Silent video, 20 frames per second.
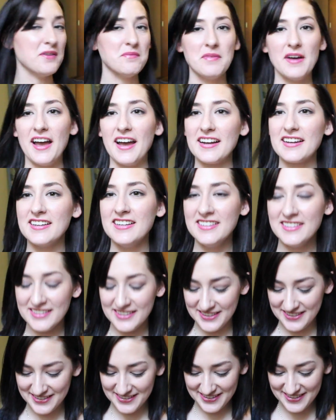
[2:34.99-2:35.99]
I'm back.
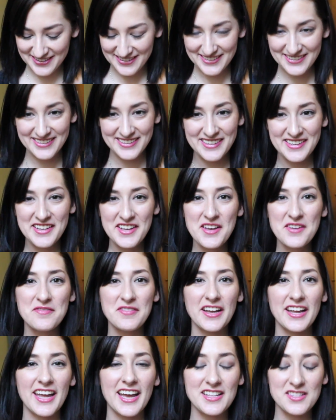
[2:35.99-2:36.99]

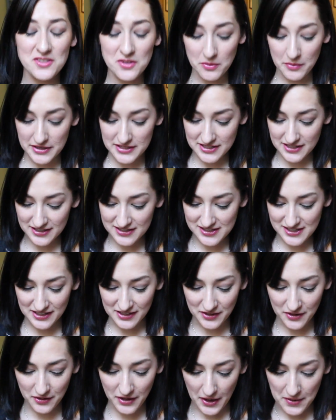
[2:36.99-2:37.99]
My cat stole my
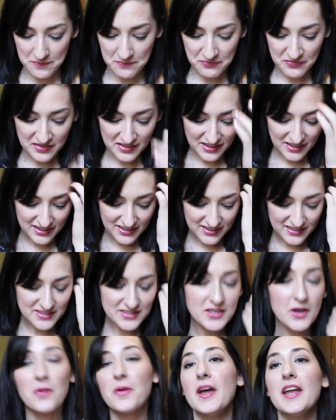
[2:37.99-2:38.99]
concealer. Okay.
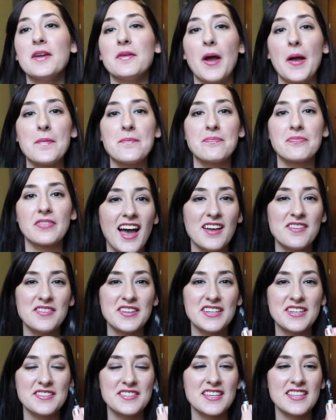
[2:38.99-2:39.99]
So anyway, I've
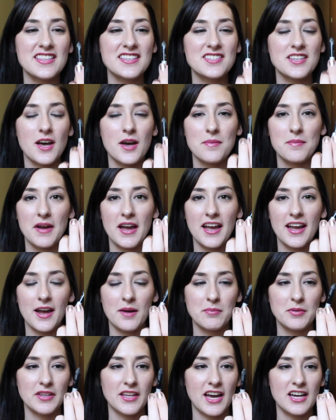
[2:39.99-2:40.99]
been using this on my
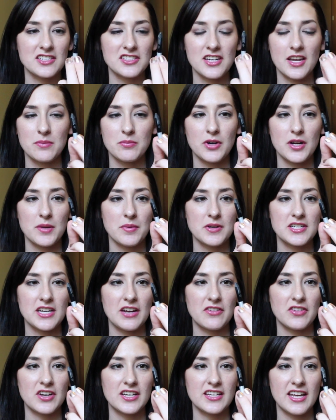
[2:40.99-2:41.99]
upper lash line pretty much
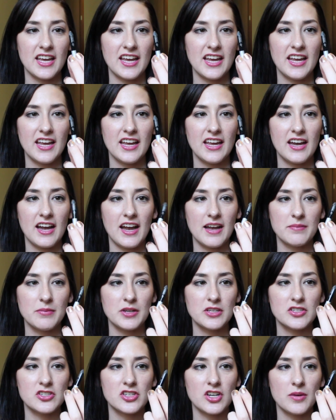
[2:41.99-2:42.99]
every day. I've
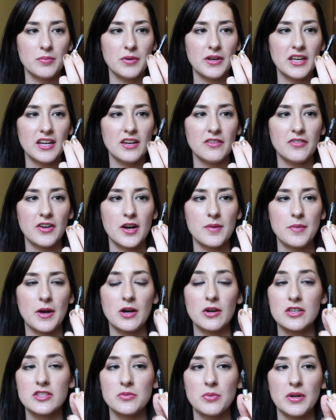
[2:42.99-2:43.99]
been sharpening it a fair
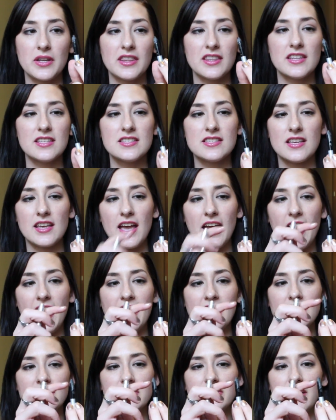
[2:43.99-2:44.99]
amount because when this
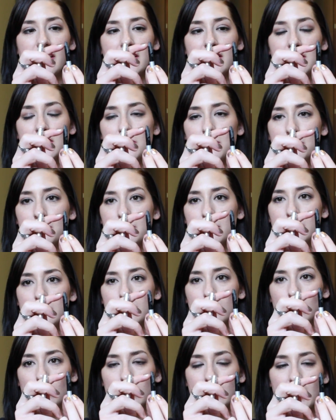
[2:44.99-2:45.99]
edge, like this
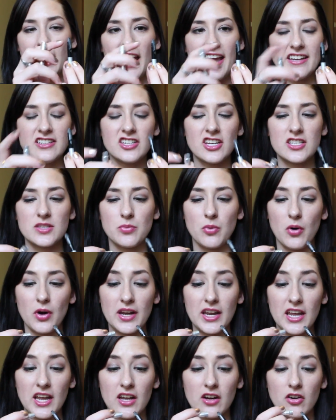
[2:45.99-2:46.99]
wooden edge, gets
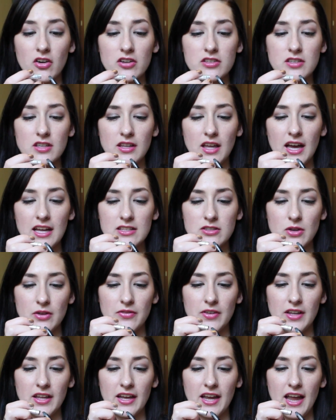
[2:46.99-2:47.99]
pointy, it hurts a lot. So
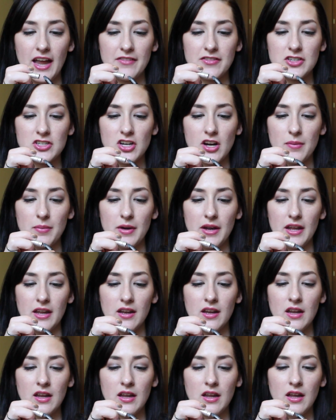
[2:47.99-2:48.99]
I feel like I have to sharpen it